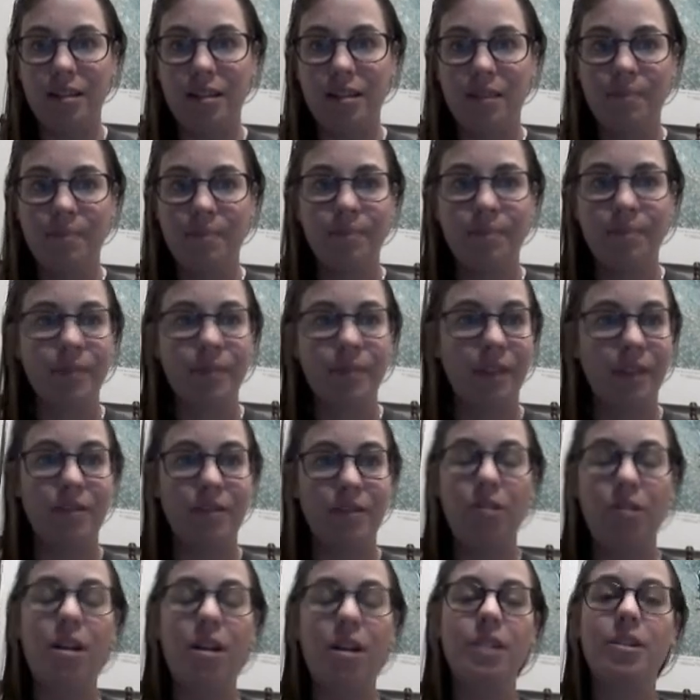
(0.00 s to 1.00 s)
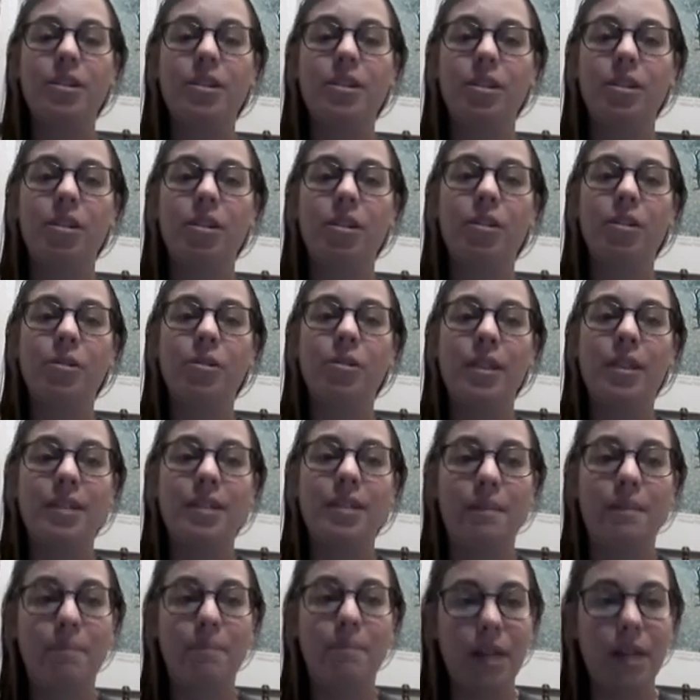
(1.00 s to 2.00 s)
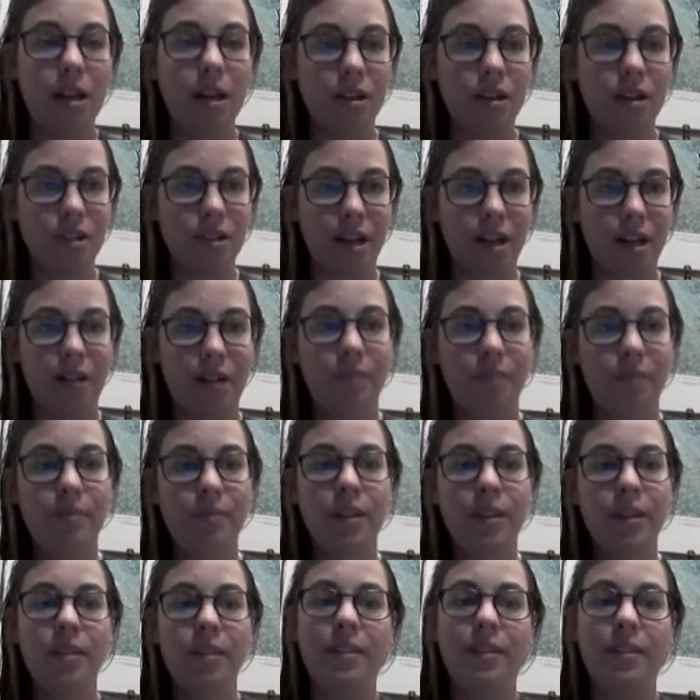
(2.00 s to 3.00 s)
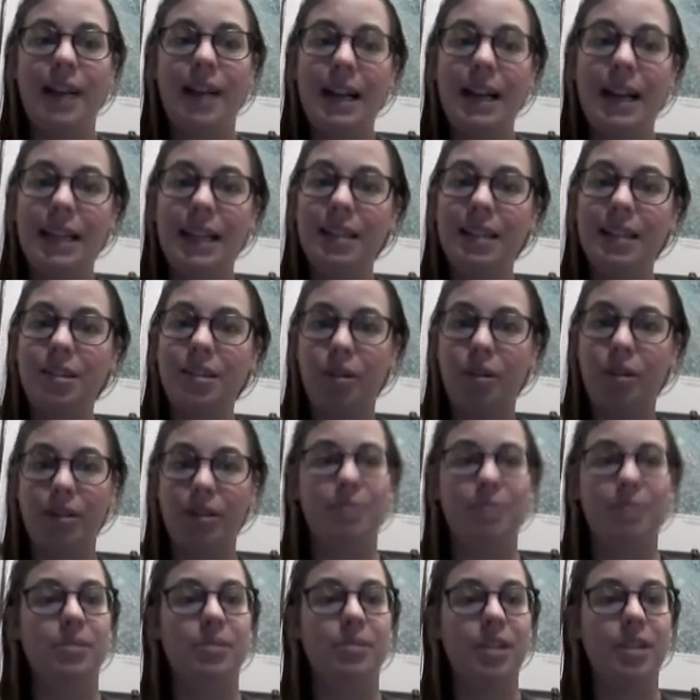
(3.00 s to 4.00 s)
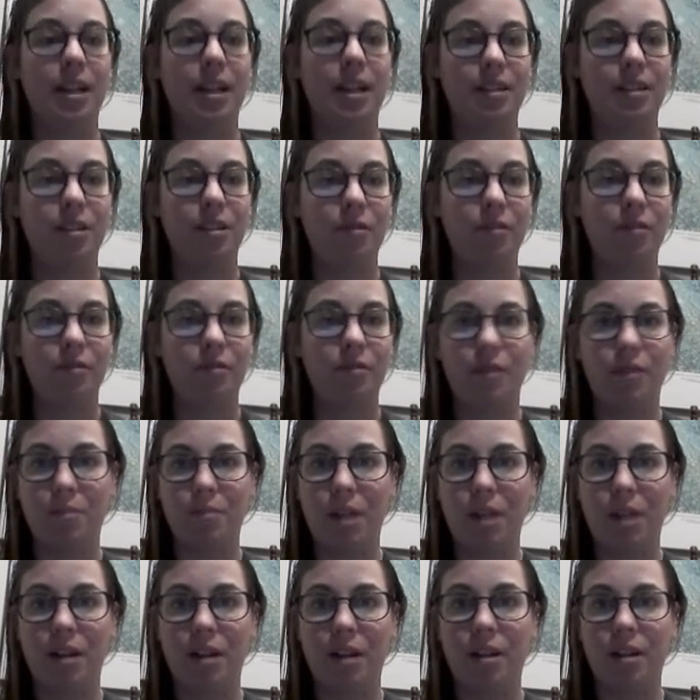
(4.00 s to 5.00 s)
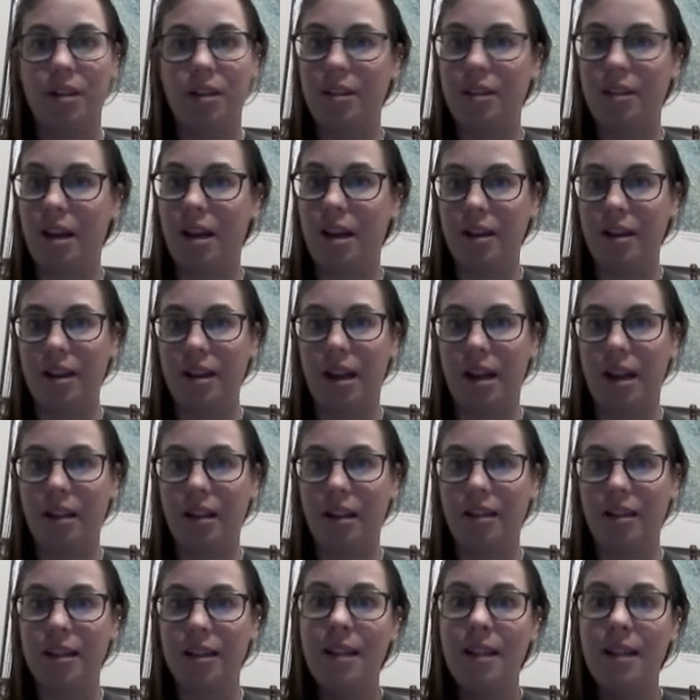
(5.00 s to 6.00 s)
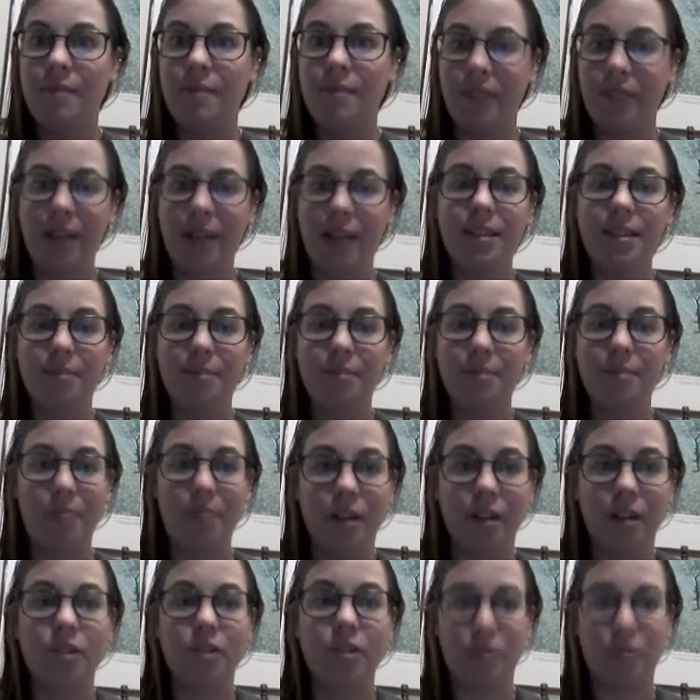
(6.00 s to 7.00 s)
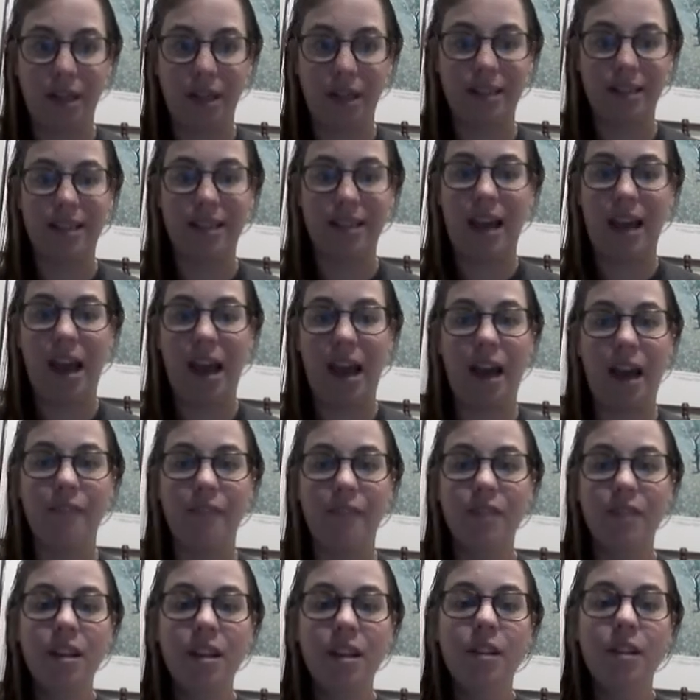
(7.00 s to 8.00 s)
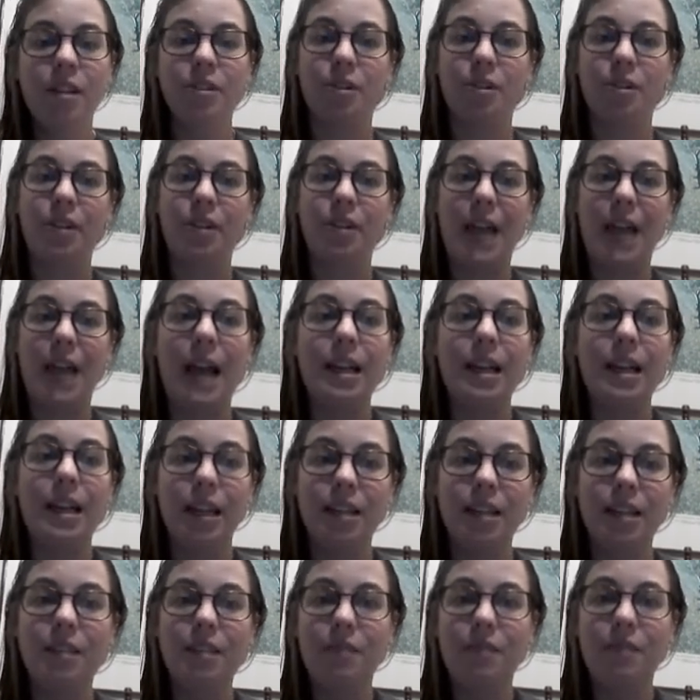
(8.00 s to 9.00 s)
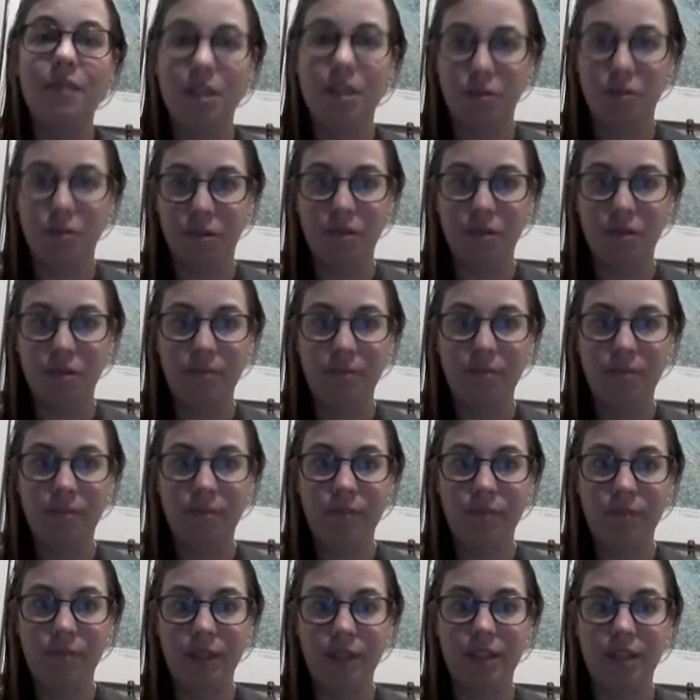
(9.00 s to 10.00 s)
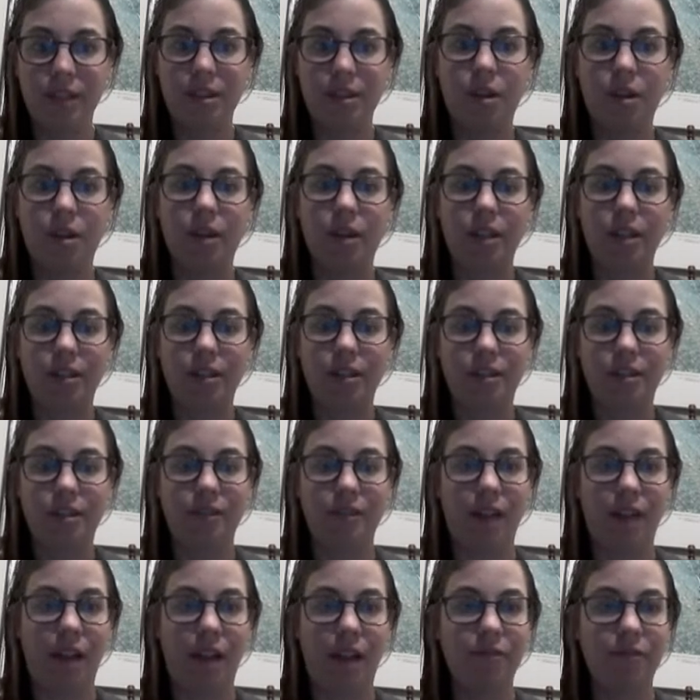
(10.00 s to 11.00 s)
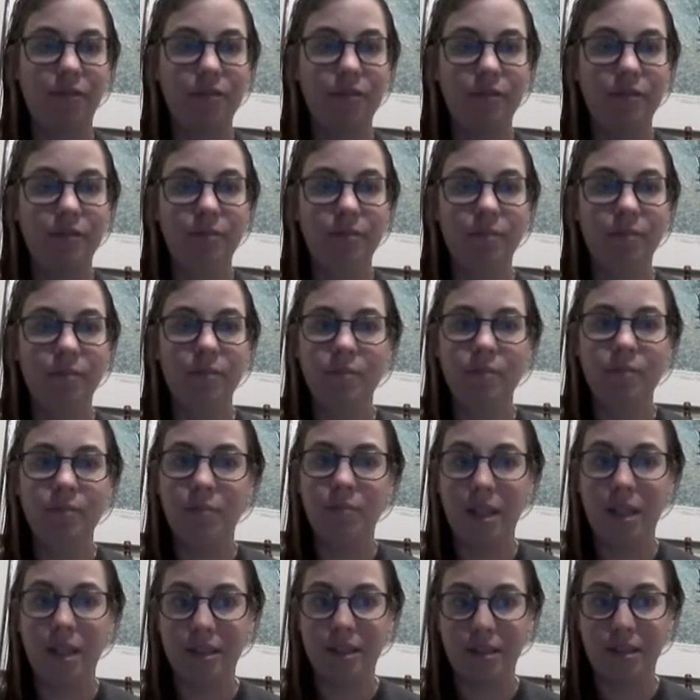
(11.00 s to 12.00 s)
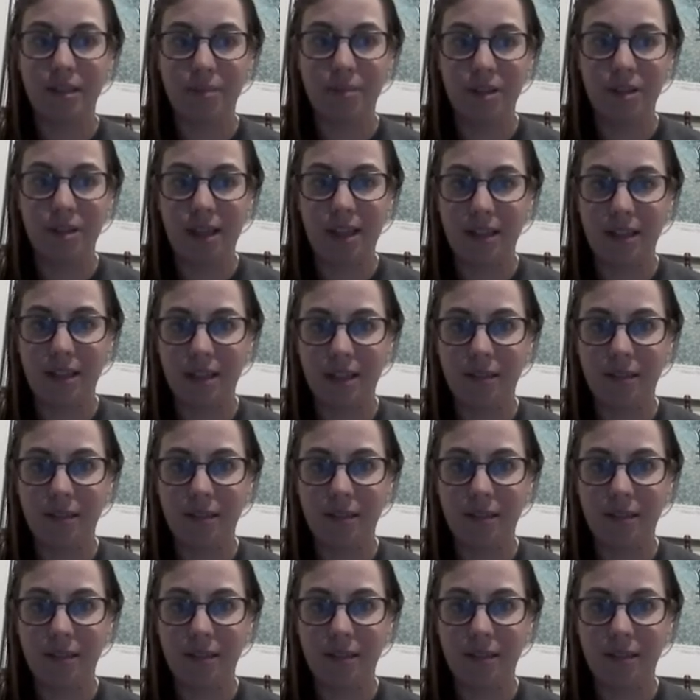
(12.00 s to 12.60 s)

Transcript: If you are a turtle who has a bigger shell, that is going to protect you from predators on an island. That's a better trait to have. So that individual is going to survive because it's protected.